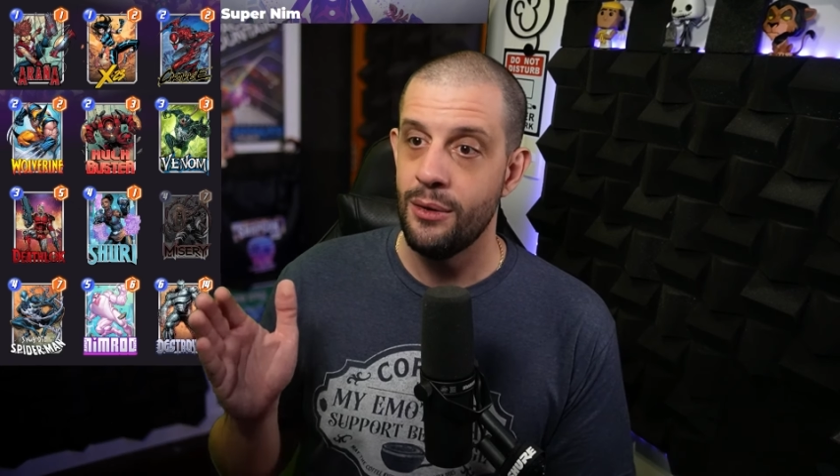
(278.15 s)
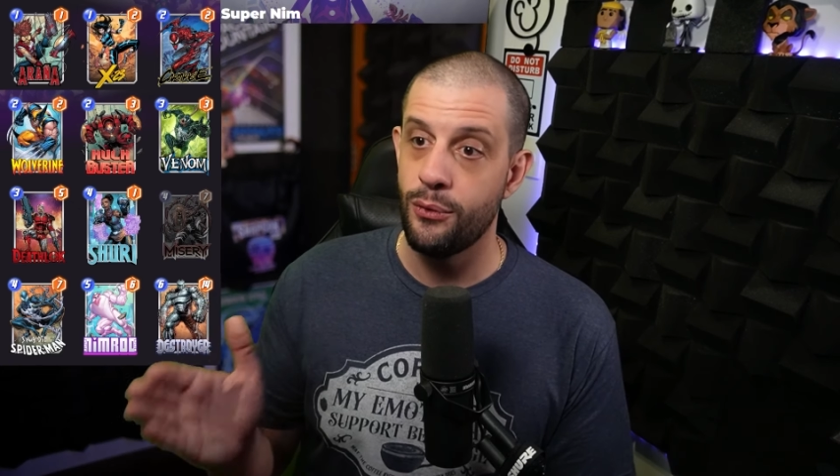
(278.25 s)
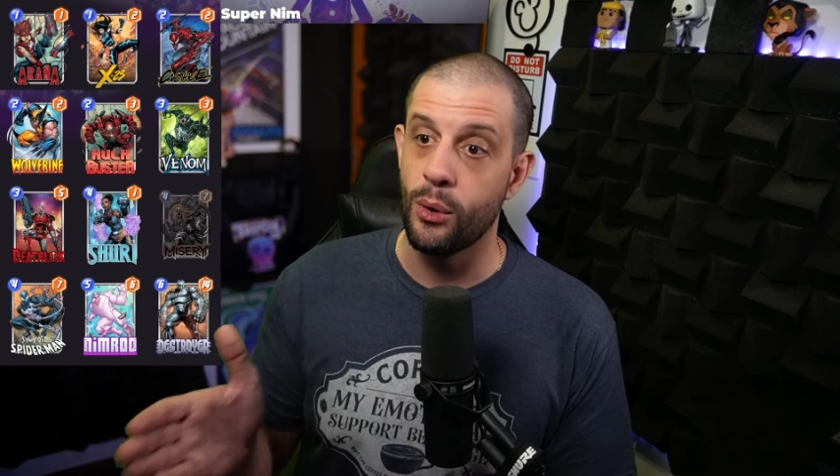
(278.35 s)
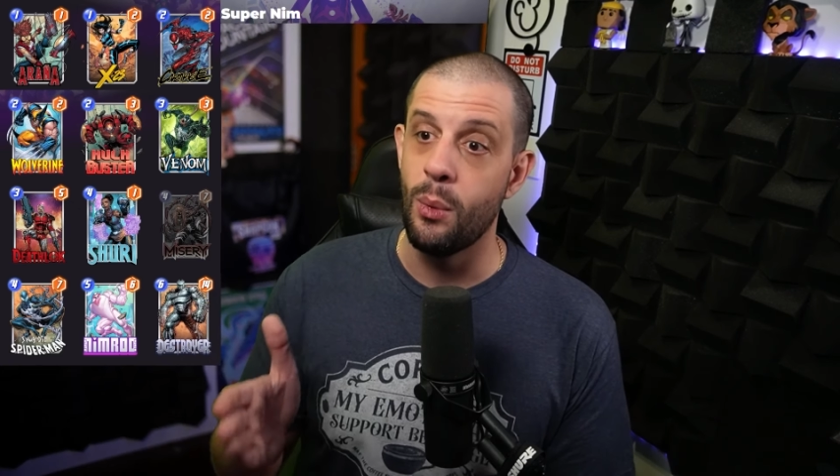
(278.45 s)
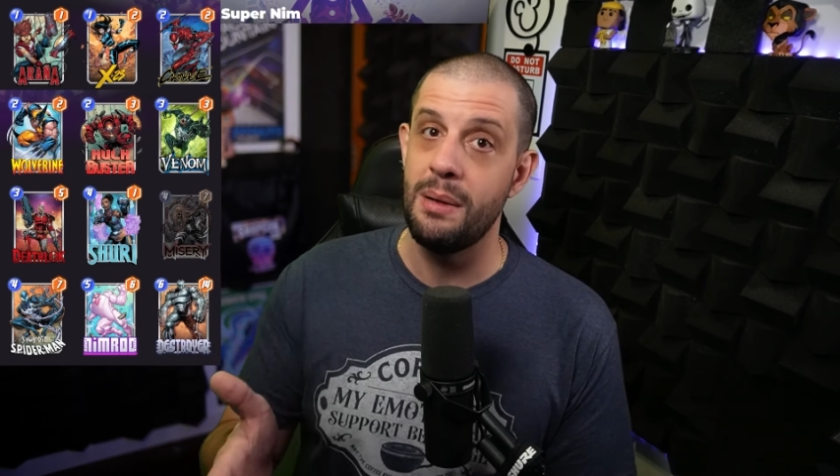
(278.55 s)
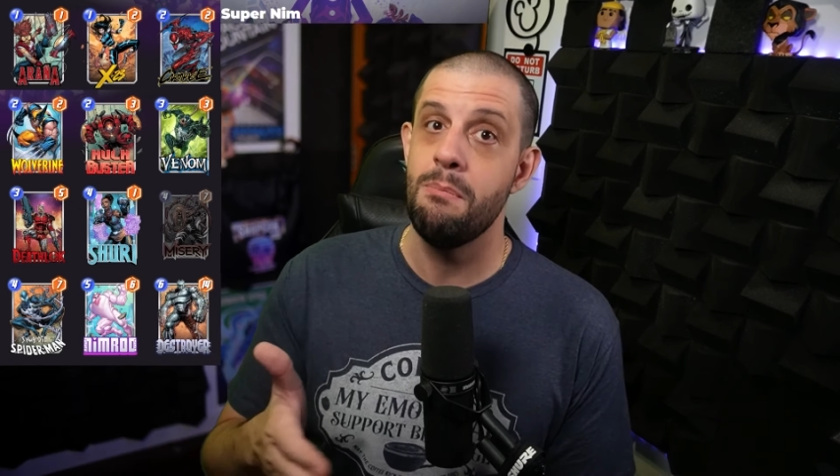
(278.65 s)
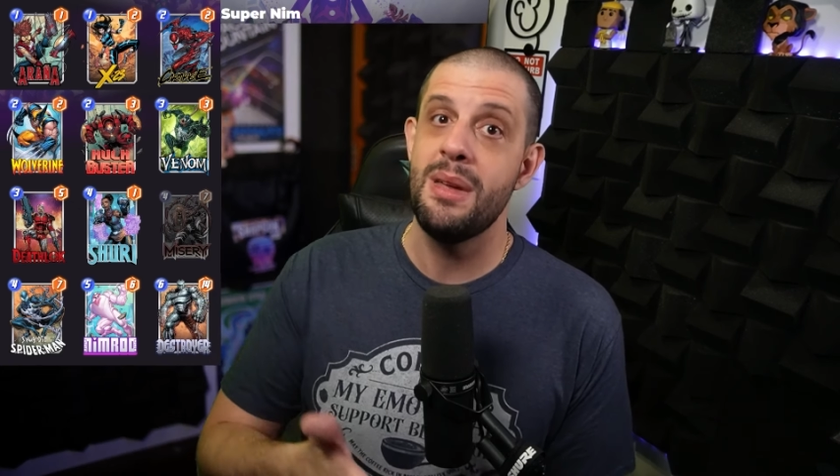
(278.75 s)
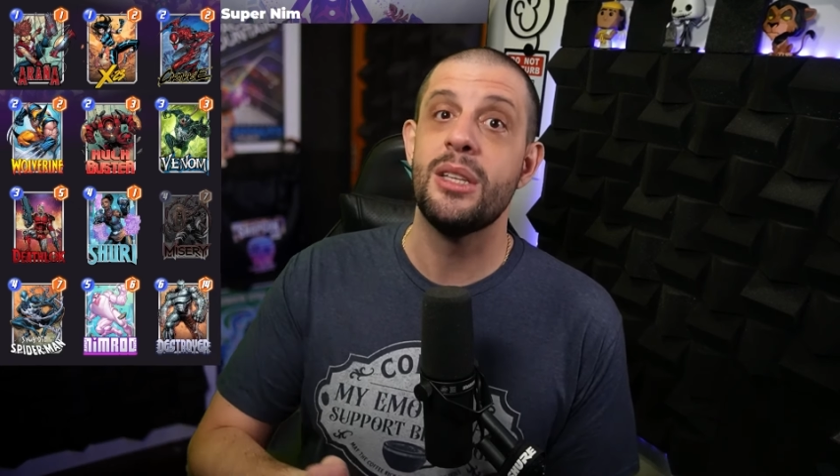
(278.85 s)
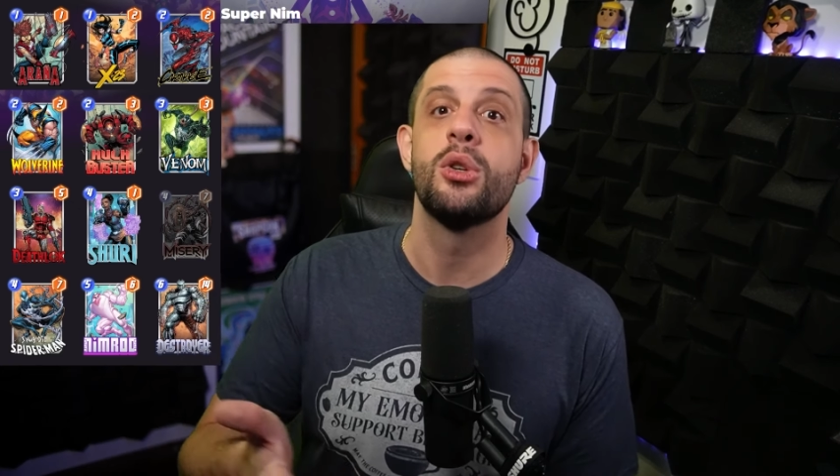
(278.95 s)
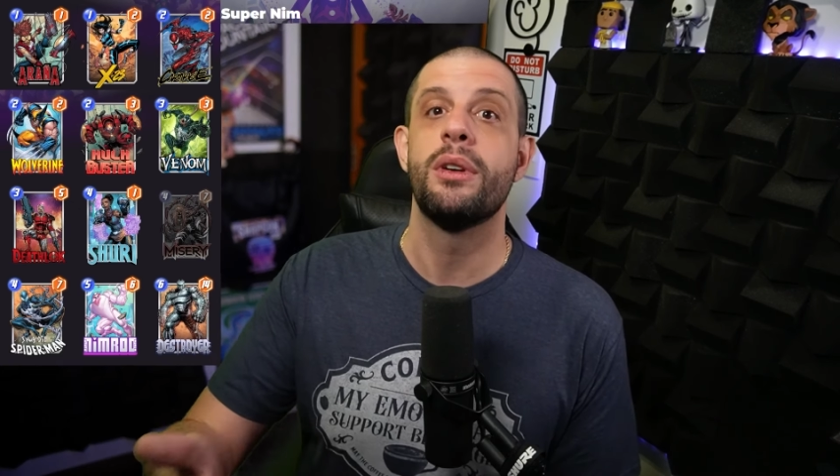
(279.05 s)
for what
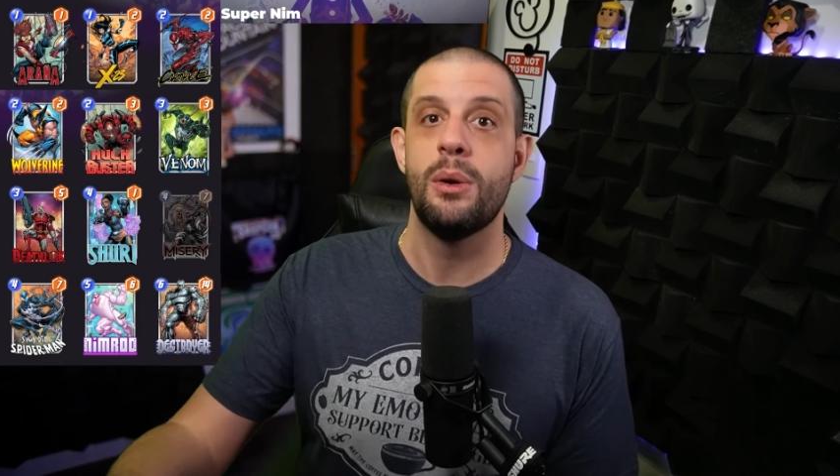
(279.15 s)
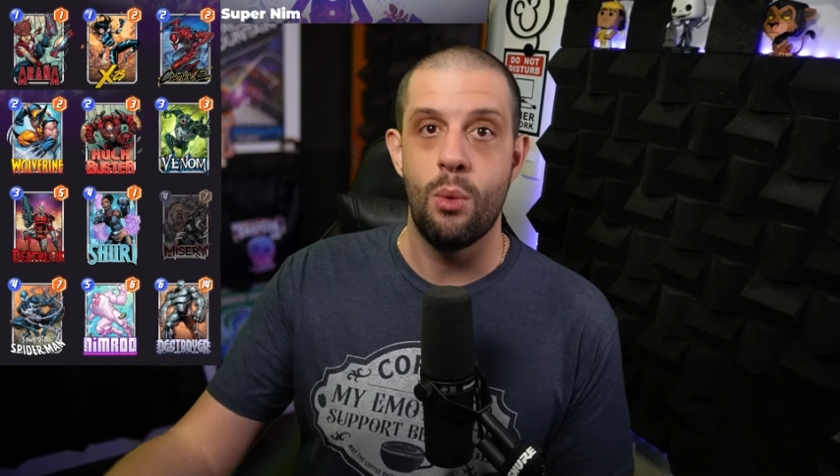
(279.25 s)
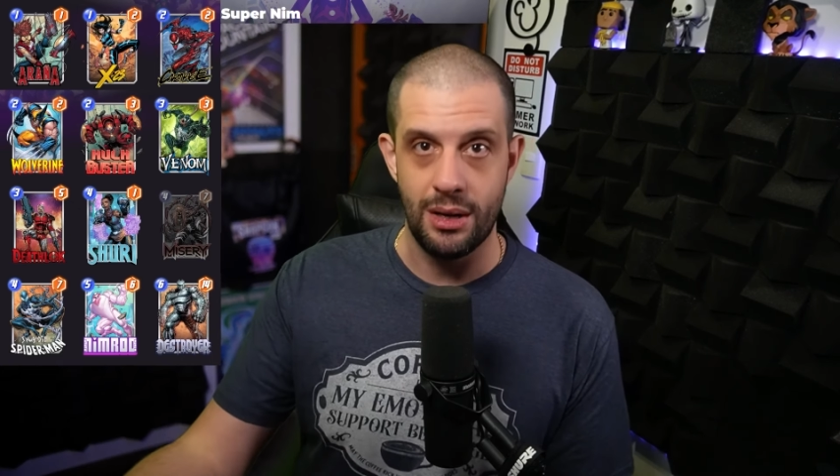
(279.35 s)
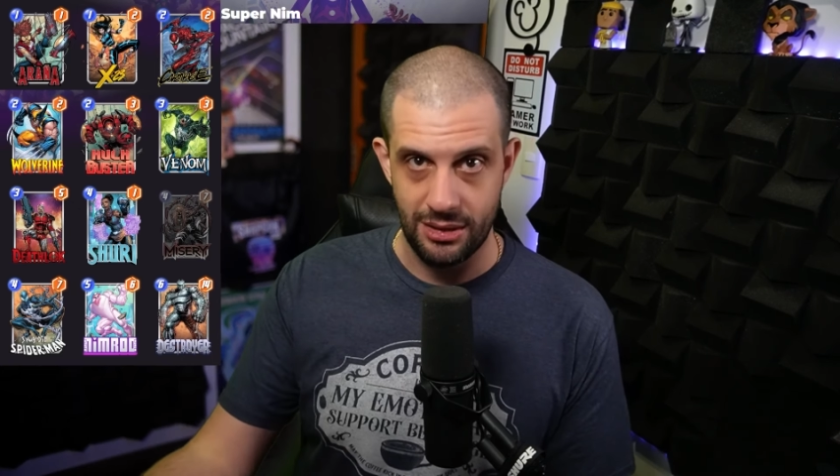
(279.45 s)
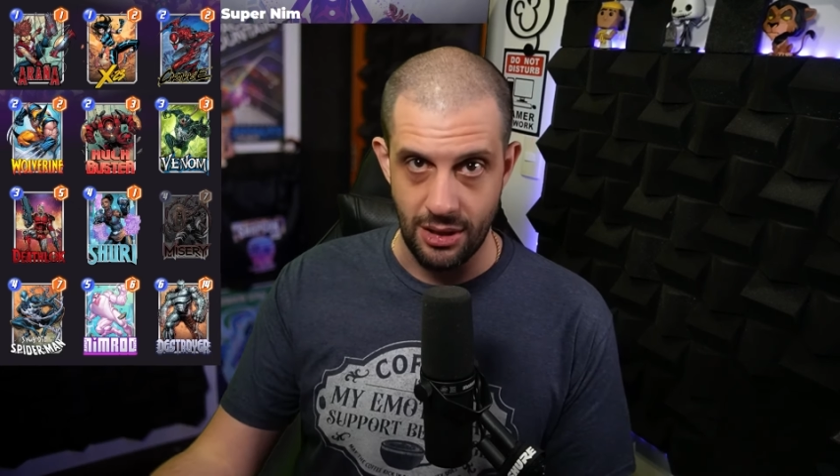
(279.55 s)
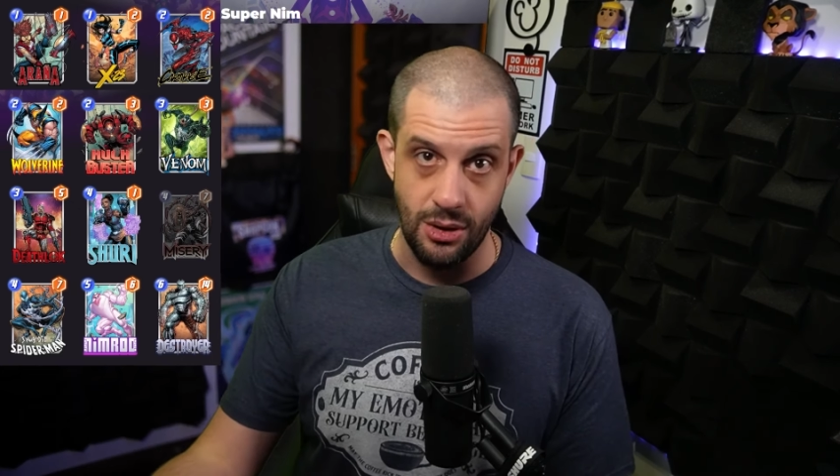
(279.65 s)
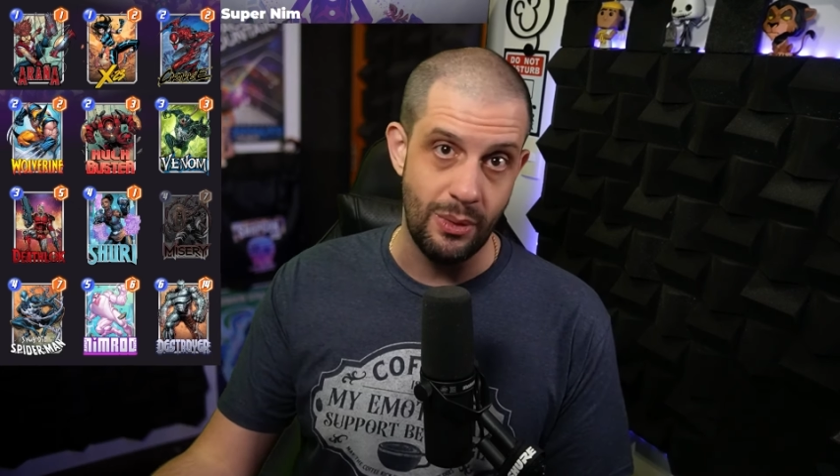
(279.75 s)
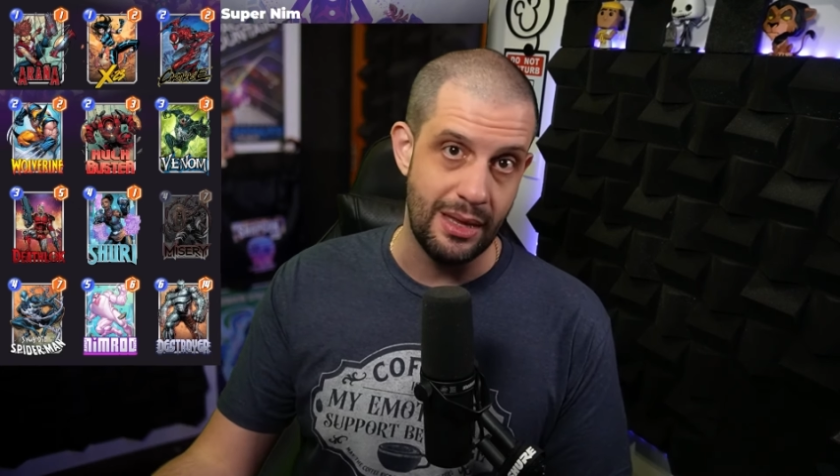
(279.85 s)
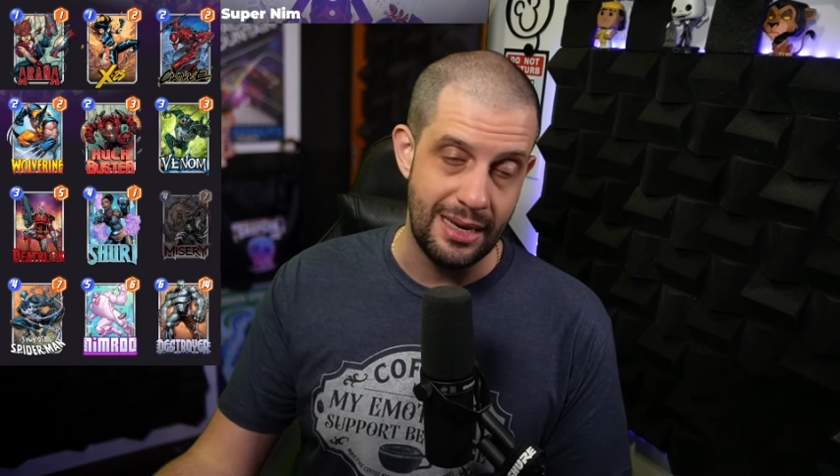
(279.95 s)
Misery wants to do in the